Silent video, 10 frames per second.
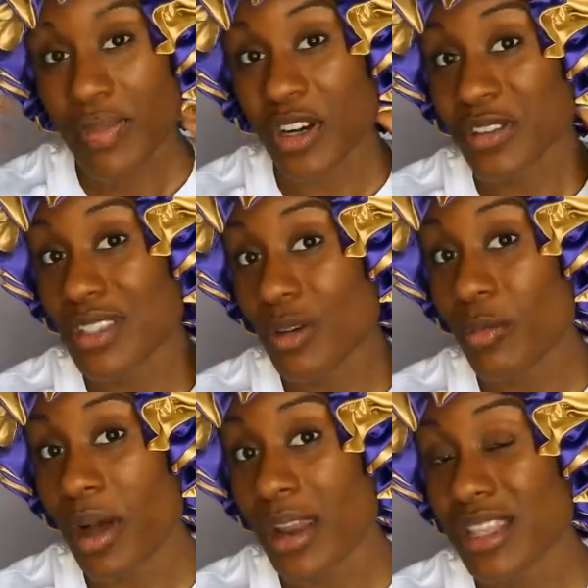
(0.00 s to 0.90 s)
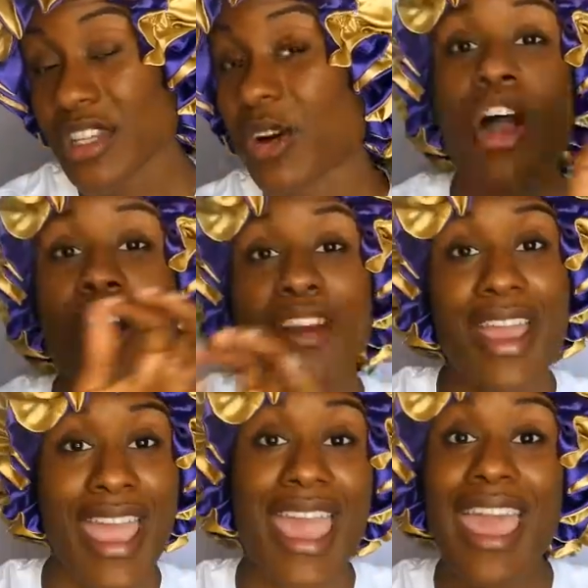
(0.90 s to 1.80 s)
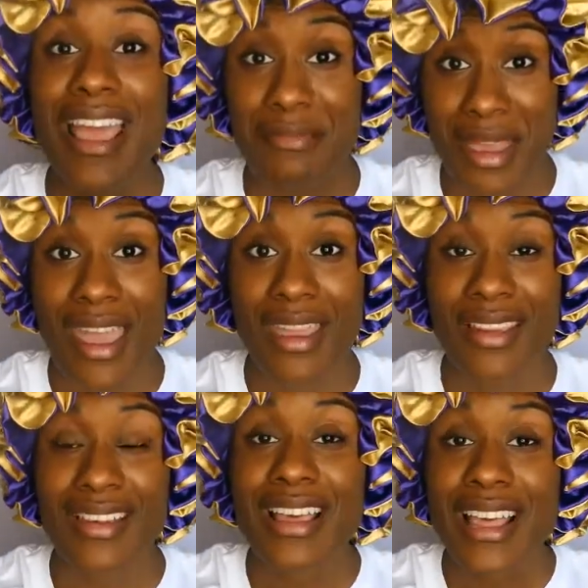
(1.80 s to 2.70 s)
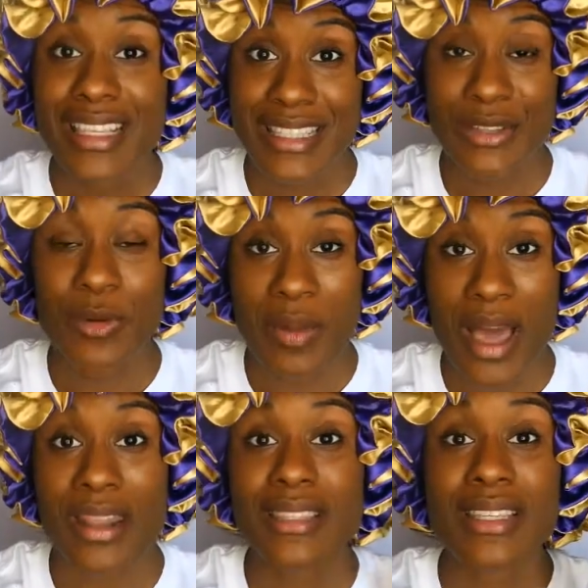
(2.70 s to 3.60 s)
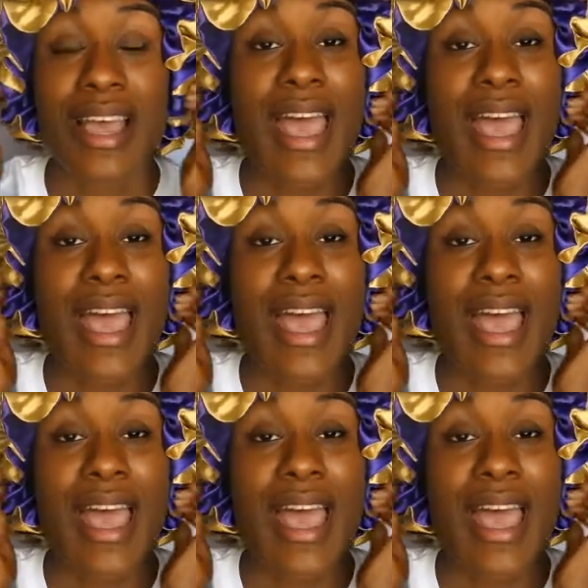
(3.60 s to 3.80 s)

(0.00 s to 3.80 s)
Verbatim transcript: her silk bonnets, her, her handmade silk bonnets.